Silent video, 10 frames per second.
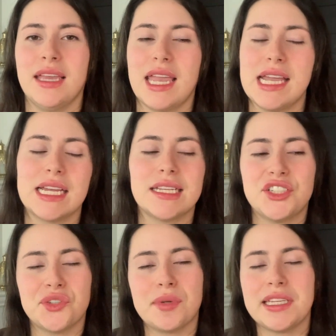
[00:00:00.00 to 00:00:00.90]
And
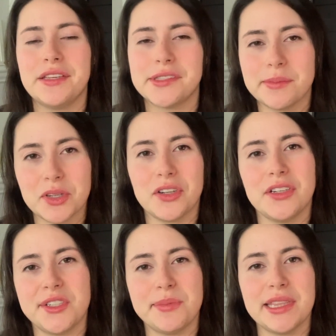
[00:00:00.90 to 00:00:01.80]
just want to give some
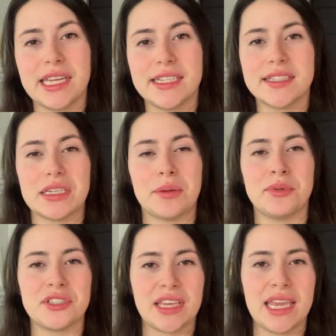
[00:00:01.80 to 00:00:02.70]
encouragement that it's a
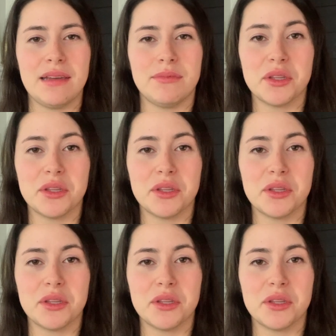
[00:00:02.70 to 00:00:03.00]
numbers game.